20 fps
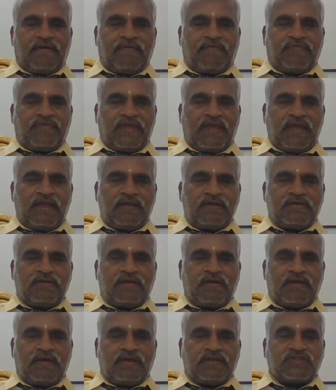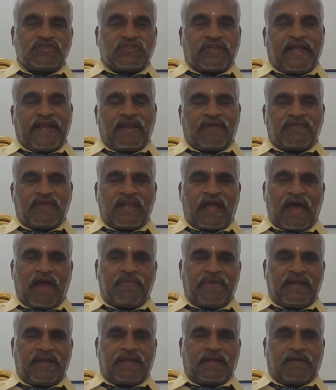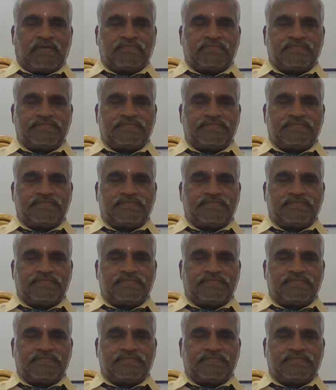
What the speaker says: the strain of the diameter.